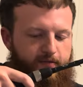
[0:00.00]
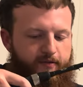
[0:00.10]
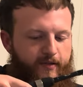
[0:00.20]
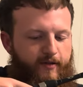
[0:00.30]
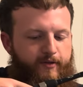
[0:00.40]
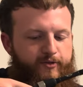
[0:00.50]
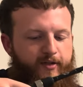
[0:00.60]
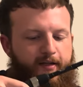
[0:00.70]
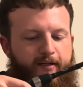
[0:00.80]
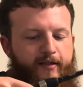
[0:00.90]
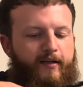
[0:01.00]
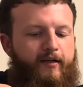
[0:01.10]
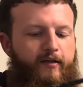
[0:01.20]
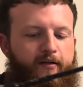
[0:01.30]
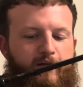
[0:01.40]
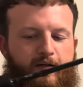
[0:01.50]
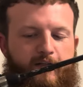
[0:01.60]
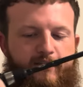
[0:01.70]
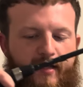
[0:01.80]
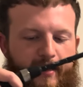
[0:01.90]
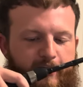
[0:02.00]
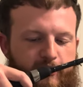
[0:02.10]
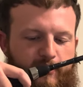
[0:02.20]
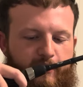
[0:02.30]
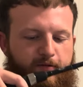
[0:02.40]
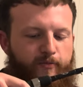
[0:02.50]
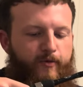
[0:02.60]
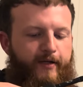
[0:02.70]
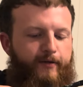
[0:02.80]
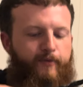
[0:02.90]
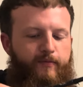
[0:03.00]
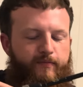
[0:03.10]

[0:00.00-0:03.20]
So I'm trying to attach the reel.